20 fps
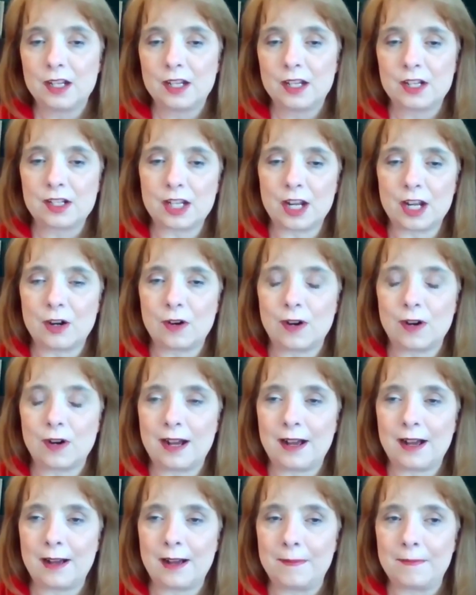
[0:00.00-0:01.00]
So
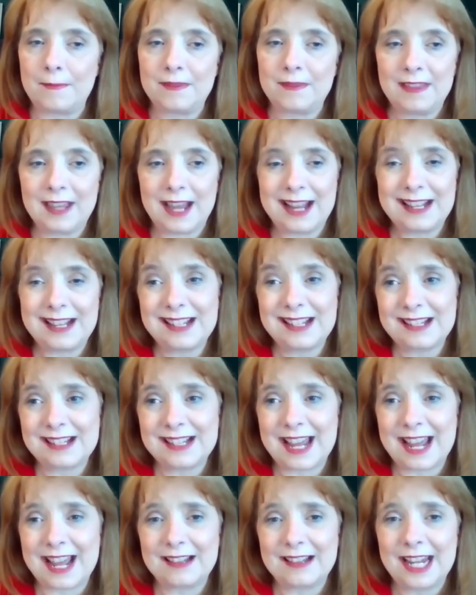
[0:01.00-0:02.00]
um, that's
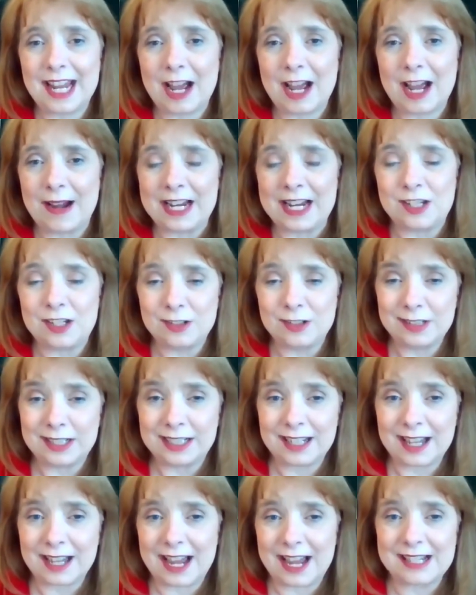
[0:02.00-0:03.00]
exactly how I do
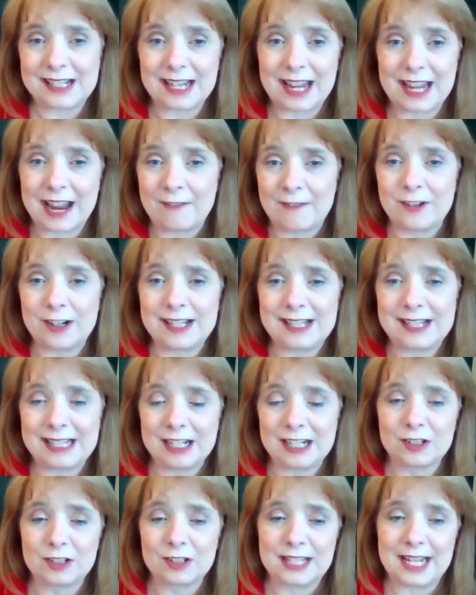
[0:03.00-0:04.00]
it, guys, every
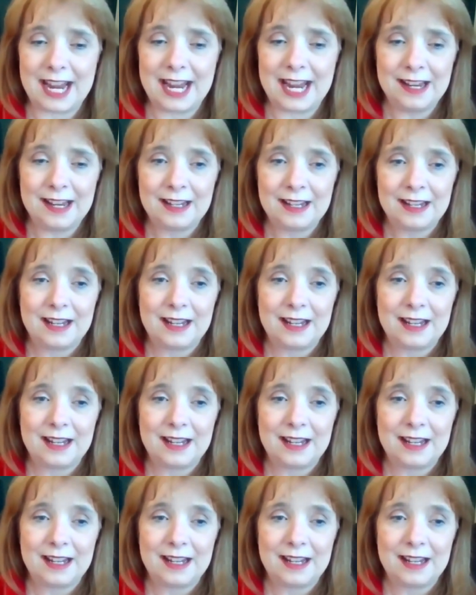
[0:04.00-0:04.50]
single day.